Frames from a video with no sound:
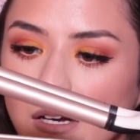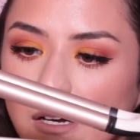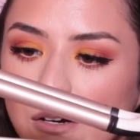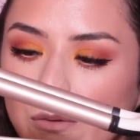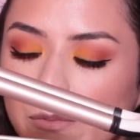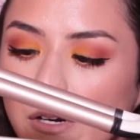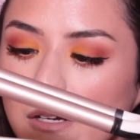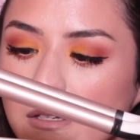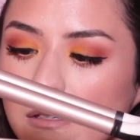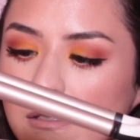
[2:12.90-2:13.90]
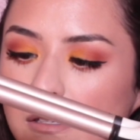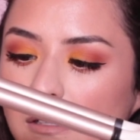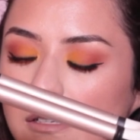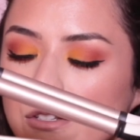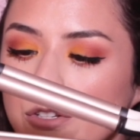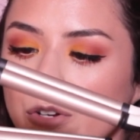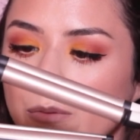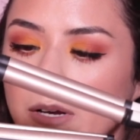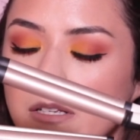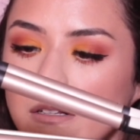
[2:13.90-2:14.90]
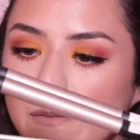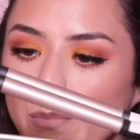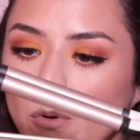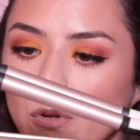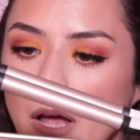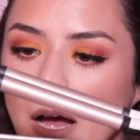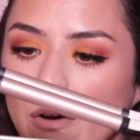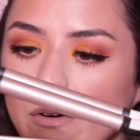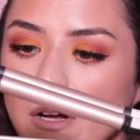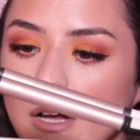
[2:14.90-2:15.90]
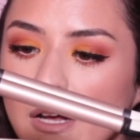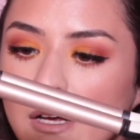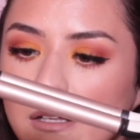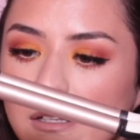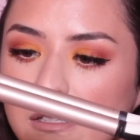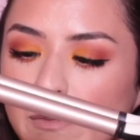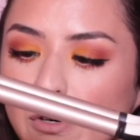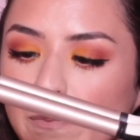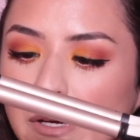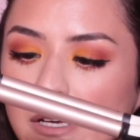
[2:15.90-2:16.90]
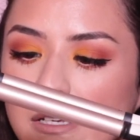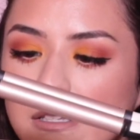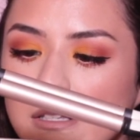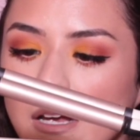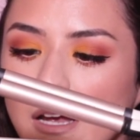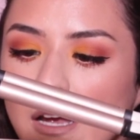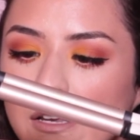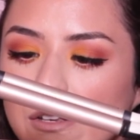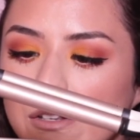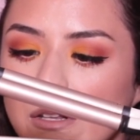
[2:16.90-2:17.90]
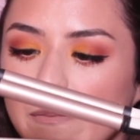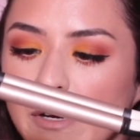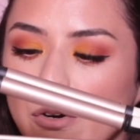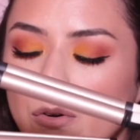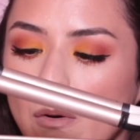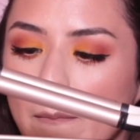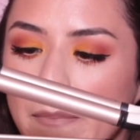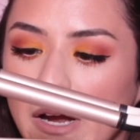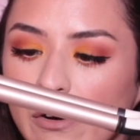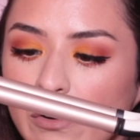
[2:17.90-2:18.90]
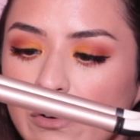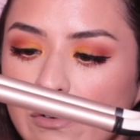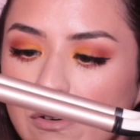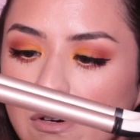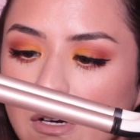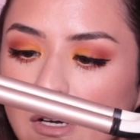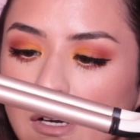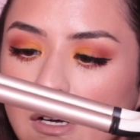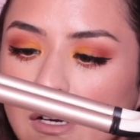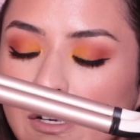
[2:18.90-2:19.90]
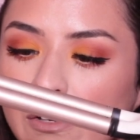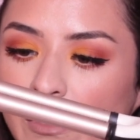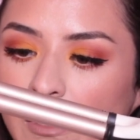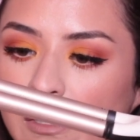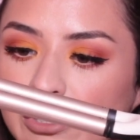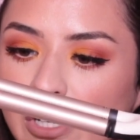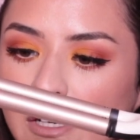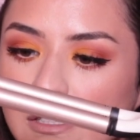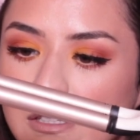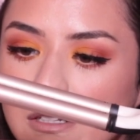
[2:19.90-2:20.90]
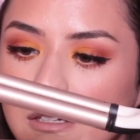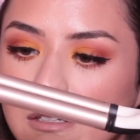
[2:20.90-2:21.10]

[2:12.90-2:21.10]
I hope you guys can see this. So you basically pull out this middle piece, and the middle barrel, you can adjust